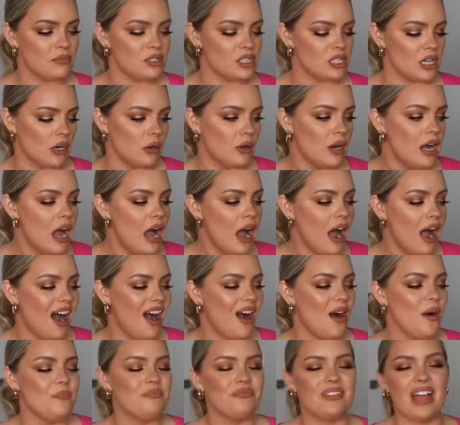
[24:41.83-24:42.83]
So
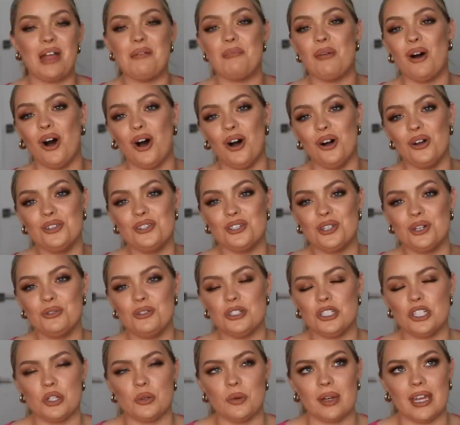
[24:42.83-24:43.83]
um, I'm also
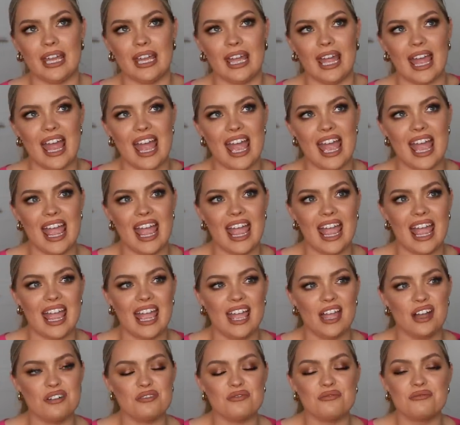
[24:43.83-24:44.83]
doing
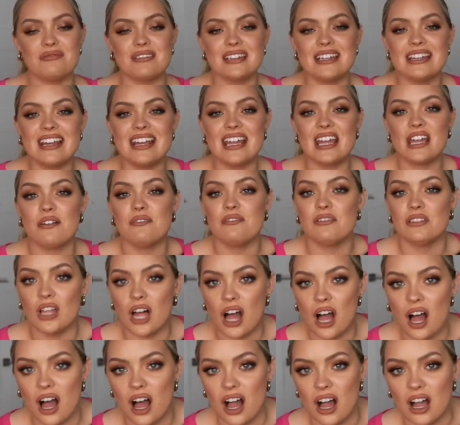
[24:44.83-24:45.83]
a reading
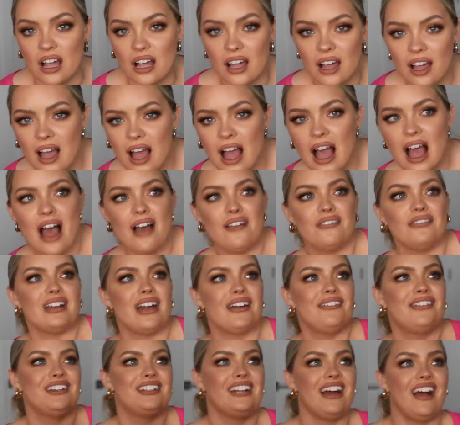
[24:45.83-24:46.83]
vlog. I've
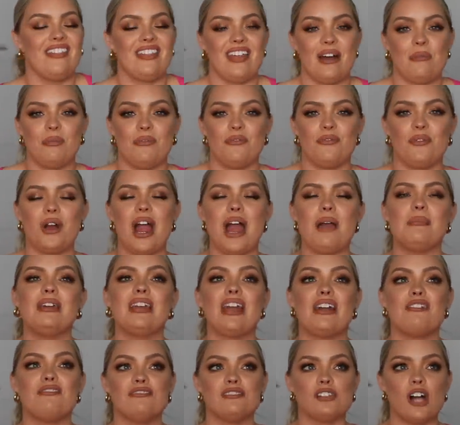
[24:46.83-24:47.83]
never done that before. I mean,
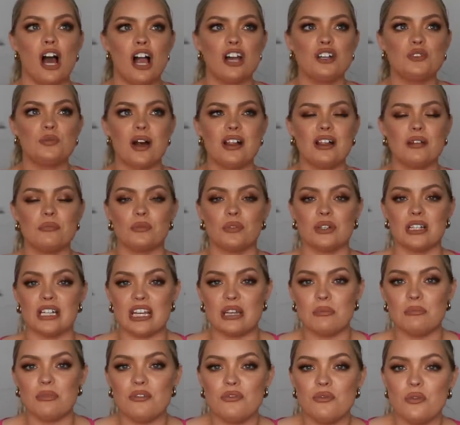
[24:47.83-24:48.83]
I've vlogged while I'm
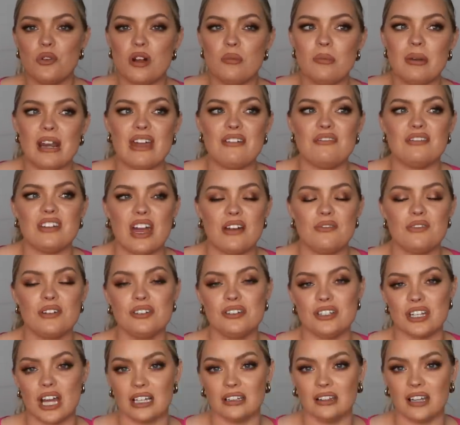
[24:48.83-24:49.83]
reading before, but I've never
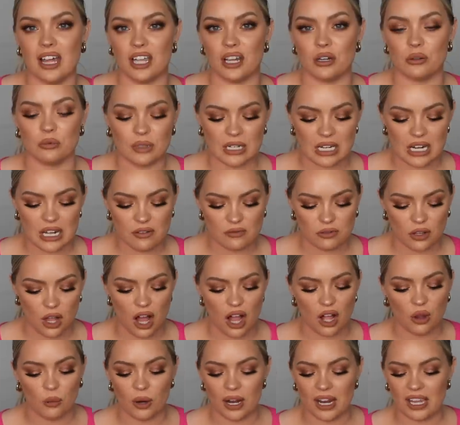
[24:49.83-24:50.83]
done like a reading
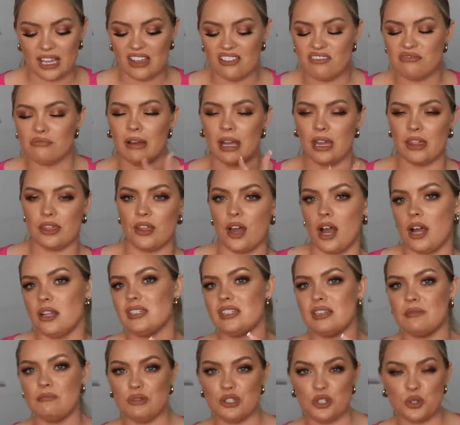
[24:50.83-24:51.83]
vlog where I give my thoughts
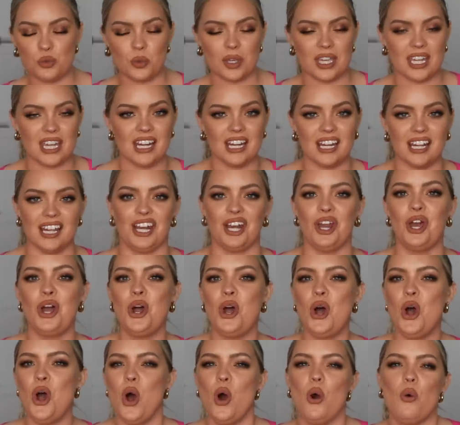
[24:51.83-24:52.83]
in between and
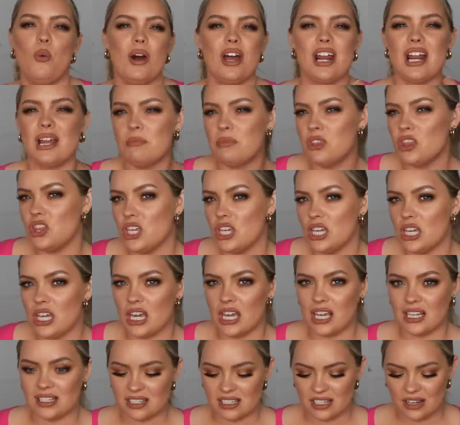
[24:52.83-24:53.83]
what I'm
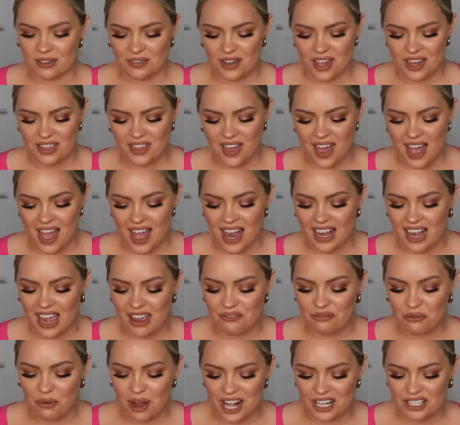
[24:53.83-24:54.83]
thinking and stuff like that. And
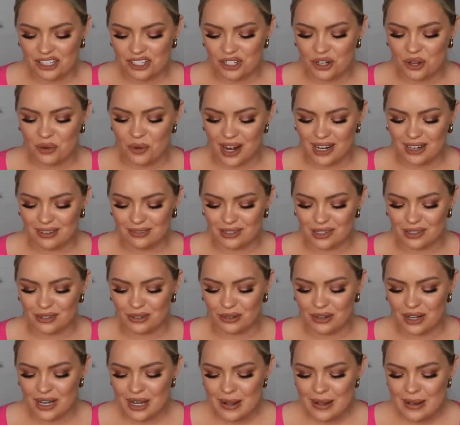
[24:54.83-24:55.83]
I've watched quite a
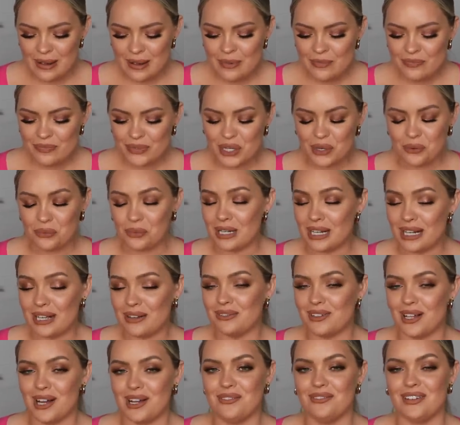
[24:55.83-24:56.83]
few reading
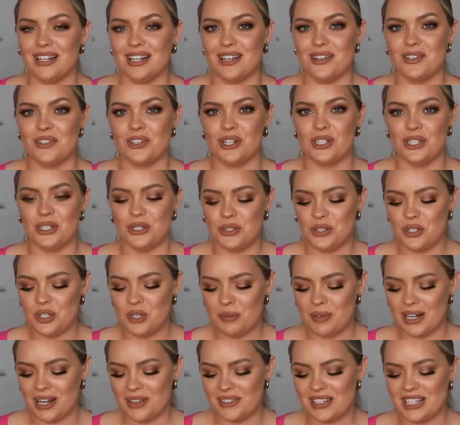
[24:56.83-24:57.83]
vlog videos on
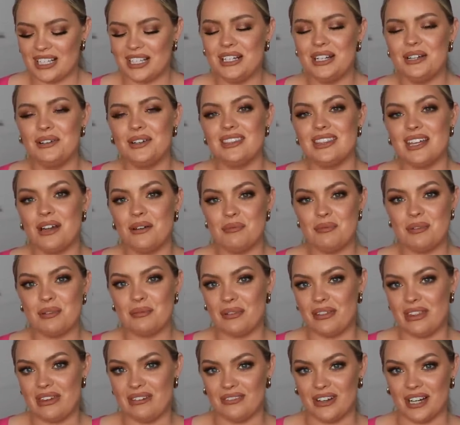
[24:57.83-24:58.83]
YouTube and I was like, you know what, that would be
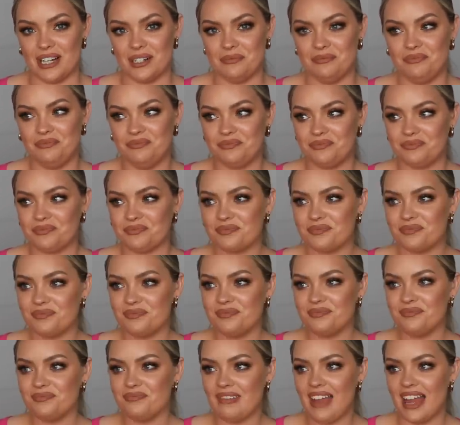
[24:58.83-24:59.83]
really fun.
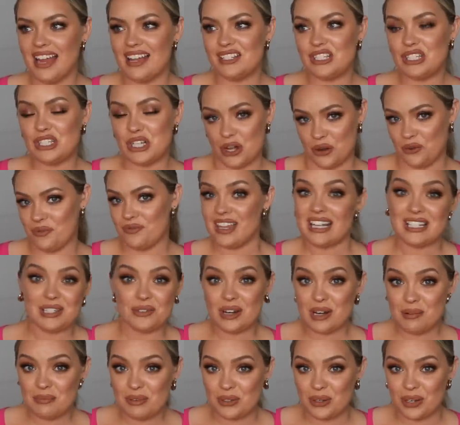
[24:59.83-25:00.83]
So that's
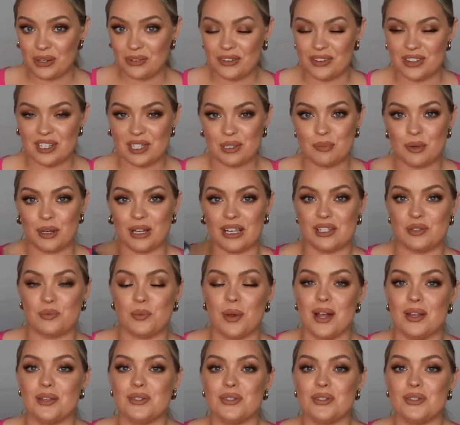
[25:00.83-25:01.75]
what I'm doing for this book as well.